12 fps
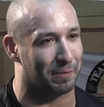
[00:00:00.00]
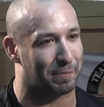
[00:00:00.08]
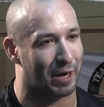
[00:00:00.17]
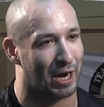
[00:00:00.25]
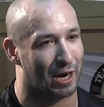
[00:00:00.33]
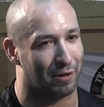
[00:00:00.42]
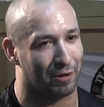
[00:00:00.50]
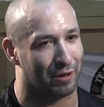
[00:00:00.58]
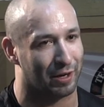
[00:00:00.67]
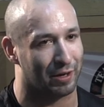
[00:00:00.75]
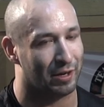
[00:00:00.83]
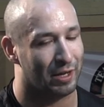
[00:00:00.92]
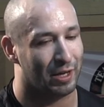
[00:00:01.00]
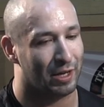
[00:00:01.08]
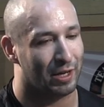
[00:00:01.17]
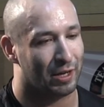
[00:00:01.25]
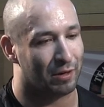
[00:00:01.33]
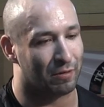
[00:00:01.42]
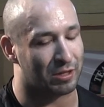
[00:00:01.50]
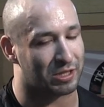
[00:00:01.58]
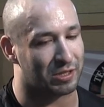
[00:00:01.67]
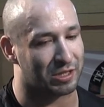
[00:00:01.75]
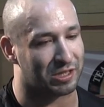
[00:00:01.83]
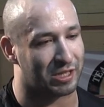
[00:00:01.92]
of power, and once
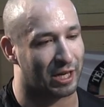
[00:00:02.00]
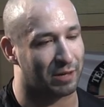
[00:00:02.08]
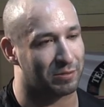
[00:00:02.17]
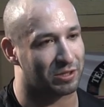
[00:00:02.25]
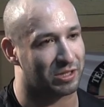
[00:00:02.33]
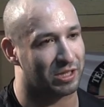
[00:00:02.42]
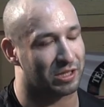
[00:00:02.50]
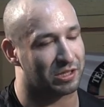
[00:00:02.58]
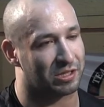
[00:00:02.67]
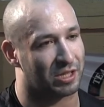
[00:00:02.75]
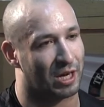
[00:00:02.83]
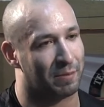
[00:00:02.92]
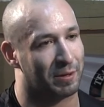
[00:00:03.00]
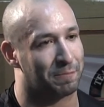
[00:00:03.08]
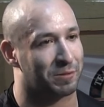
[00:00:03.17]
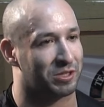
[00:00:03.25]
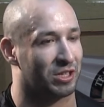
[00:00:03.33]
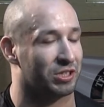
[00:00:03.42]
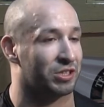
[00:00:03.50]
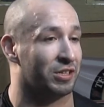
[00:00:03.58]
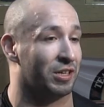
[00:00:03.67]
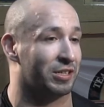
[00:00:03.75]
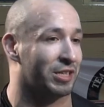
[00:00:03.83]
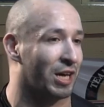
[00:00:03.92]
he established his dominant position
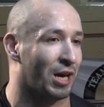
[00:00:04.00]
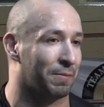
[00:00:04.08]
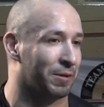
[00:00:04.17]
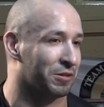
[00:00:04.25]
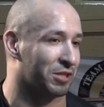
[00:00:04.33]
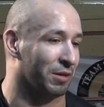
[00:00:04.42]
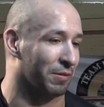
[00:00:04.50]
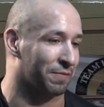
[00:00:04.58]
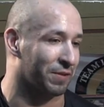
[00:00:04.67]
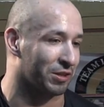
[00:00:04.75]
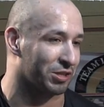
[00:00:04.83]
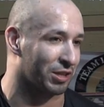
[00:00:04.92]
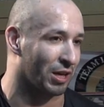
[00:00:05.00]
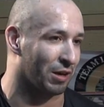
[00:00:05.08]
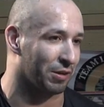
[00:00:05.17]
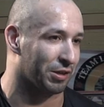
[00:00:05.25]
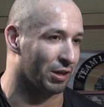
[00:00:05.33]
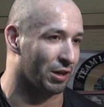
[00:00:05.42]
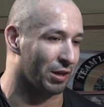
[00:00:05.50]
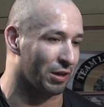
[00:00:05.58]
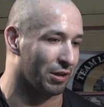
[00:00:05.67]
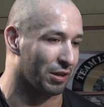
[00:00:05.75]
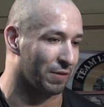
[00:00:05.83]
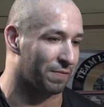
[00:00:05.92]
on top, he was able to finish the guy with the
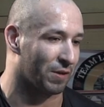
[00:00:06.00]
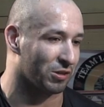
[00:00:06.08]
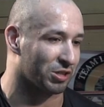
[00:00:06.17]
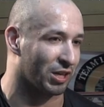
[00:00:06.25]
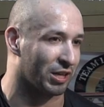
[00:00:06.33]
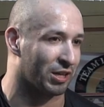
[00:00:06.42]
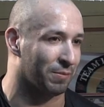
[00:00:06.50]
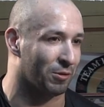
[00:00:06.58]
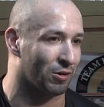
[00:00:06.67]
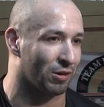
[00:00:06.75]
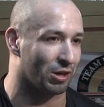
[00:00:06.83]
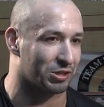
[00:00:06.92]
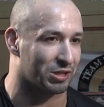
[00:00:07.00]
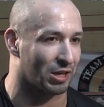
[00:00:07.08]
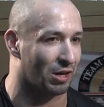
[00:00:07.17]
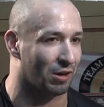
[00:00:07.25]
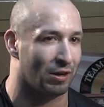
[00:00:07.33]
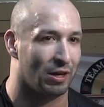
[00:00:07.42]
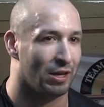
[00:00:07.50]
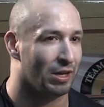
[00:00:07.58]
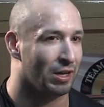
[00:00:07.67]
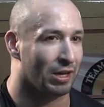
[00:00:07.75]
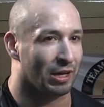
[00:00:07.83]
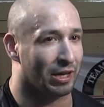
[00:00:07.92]
uh, with far side Kimura. So
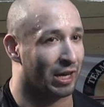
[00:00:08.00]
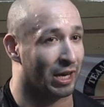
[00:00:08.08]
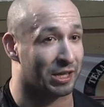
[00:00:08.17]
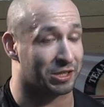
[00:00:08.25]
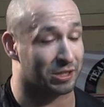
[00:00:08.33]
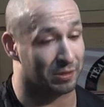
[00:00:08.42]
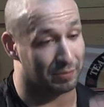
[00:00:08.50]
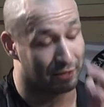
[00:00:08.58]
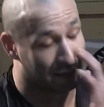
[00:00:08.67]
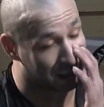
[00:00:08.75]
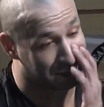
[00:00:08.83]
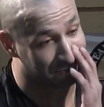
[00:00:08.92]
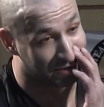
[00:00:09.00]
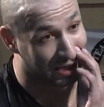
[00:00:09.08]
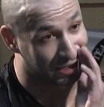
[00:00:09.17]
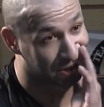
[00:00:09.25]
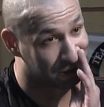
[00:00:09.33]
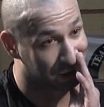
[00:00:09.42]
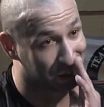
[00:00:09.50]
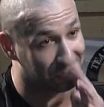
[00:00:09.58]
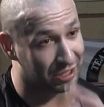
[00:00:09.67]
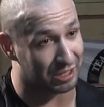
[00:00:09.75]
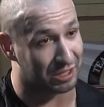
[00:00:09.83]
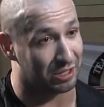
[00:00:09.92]
he has some he has some technical
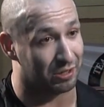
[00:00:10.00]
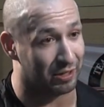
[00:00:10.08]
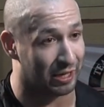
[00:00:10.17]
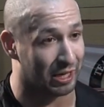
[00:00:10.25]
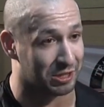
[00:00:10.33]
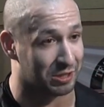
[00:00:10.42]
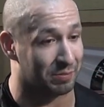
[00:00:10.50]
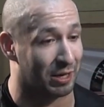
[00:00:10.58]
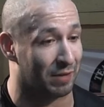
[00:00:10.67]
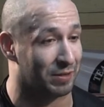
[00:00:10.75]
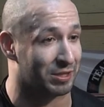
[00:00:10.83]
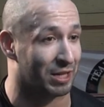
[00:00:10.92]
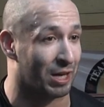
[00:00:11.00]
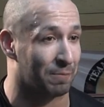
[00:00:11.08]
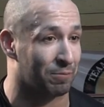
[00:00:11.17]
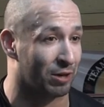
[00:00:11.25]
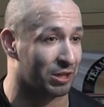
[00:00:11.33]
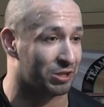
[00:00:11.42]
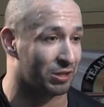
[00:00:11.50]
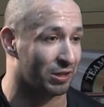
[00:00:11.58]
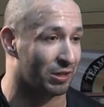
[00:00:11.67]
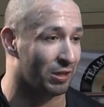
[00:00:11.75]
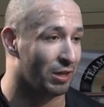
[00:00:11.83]
jiu-jitsu, he has some heavy top pressure.